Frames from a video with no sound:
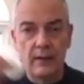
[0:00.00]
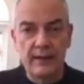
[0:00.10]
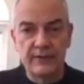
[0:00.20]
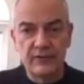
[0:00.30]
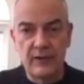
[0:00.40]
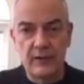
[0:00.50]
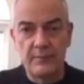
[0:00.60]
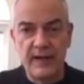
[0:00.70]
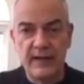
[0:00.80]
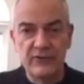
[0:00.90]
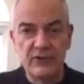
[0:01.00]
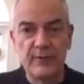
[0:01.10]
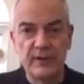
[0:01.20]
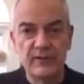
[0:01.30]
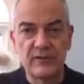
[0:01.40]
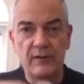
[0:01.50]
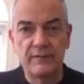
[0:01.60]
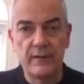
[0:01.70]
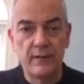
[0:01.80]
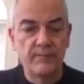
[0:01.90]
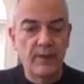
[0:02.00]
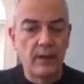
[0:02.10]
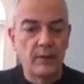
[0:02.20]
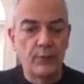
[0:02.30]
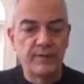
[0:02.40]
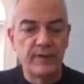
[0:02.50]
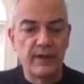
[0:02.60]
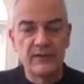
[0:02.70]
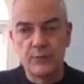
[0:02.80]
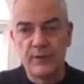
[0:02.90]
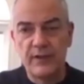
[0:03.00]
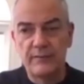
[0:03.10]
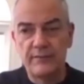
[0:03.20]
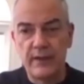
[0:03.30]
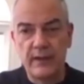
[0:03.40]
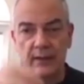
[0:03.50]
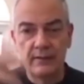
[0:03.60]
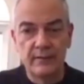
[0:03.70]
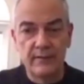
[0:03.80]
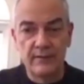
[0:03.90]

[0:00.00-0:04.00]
I just started patching myself with the ICEWAVE, and